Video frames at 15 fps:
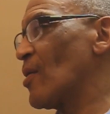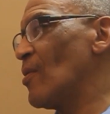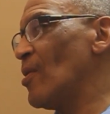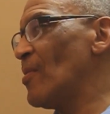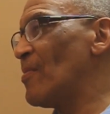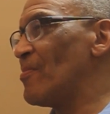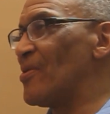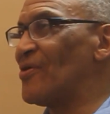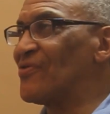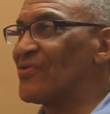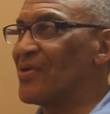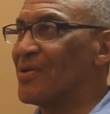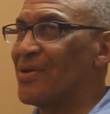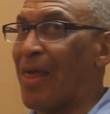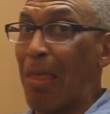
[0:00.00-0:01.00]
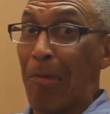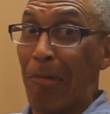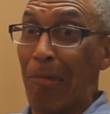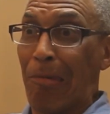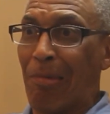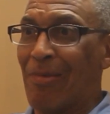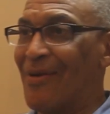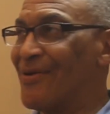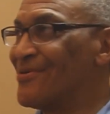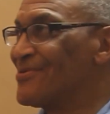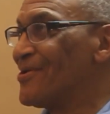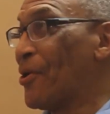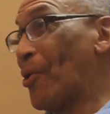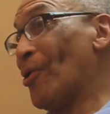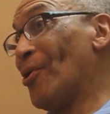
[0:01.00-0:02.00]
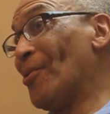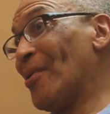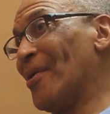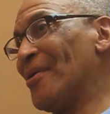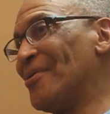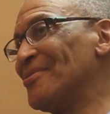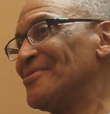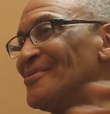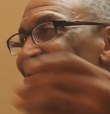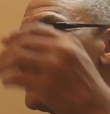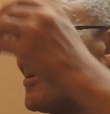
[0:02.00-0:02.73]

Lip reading: Whoop, missed it. Oh well.